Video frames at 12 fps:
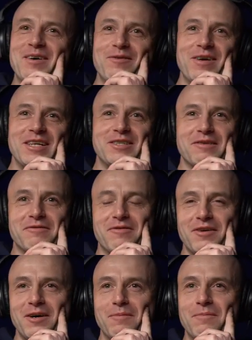ranging
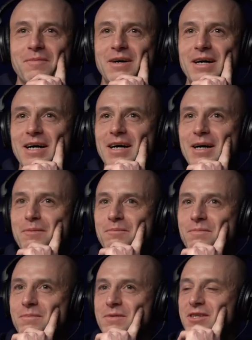from
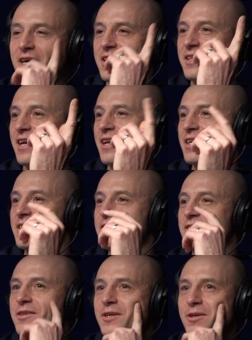um,
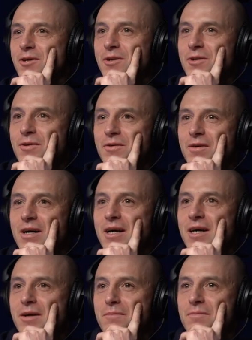psychedelics to
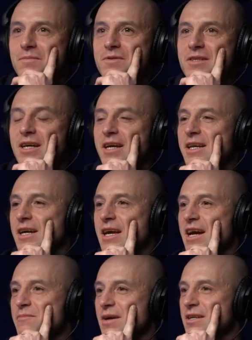um, sitting in a
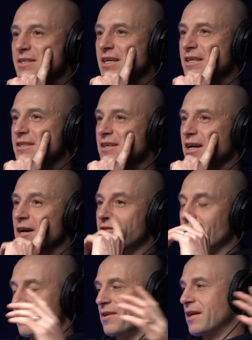cave meditating. I,
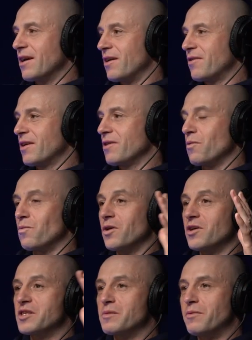th- I, think I think the
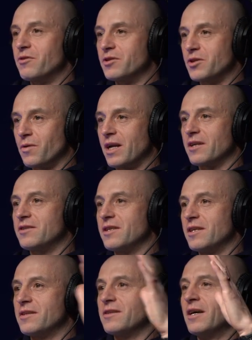word
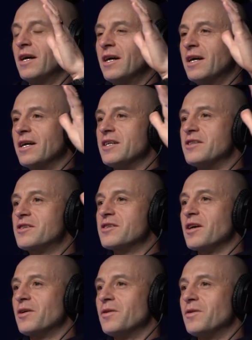spirituality is is
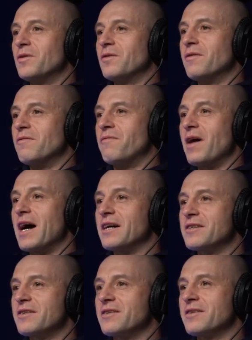so
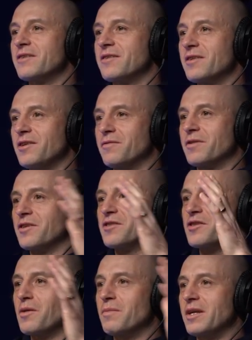vast that you've got
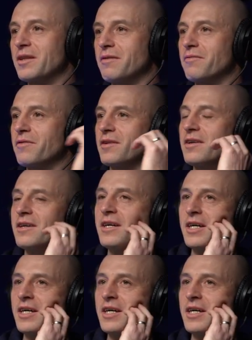so many different.